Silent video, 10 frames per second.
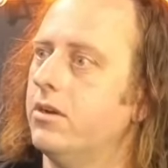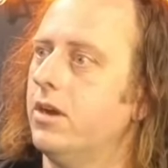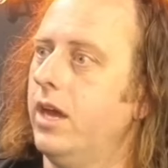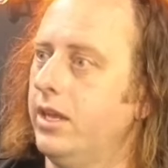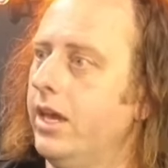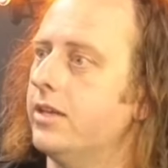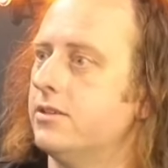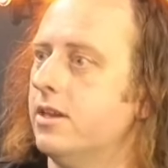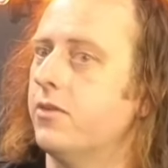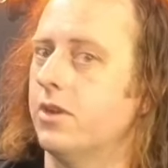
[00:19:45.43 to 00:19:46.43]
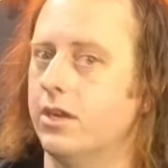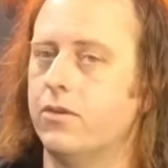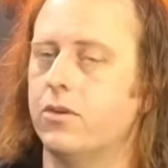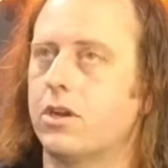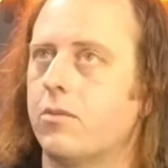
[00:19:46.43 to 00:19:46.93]
And yes, definitely, if you
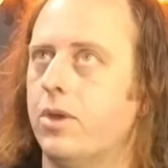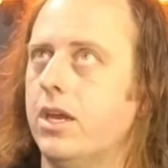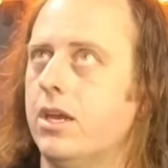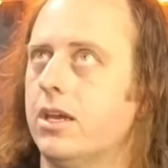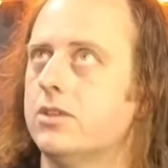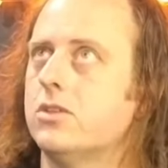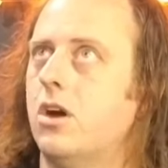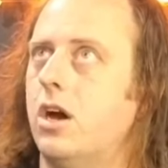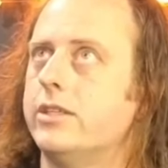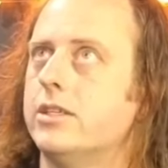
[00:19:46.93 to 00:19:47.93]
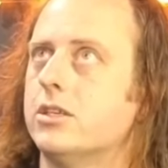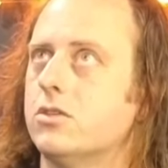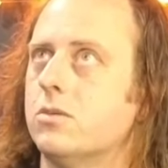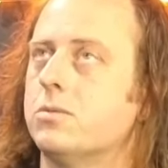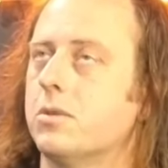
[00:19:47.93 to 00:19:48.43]
were competing against a high ticket
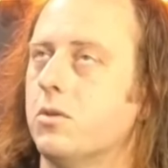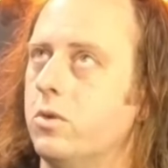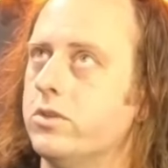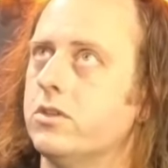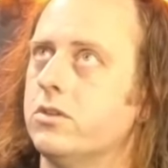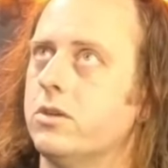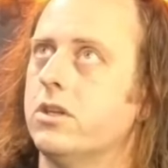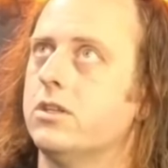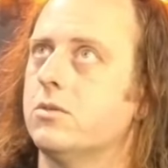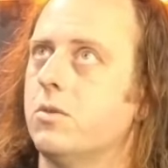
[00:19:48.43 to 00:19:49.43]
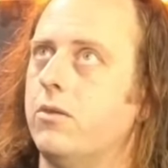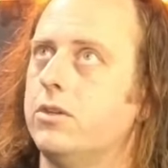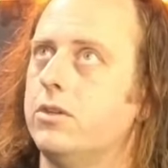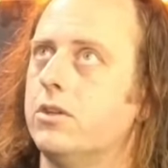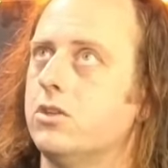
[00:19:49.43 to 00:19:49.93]
dropshipper that wasn't doing things the way we
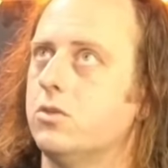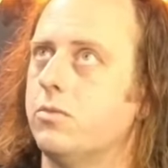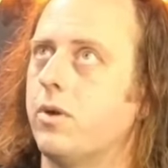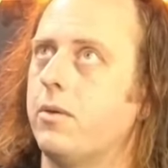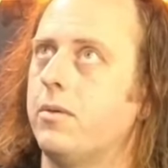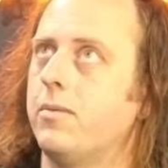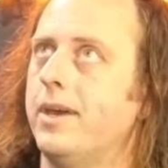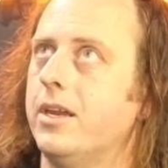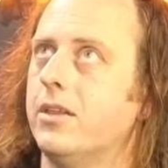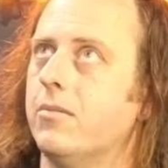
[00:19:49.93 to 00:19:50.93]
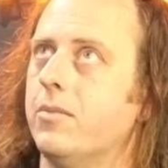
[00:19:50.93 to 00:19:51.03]
do things, you would probably be beating them.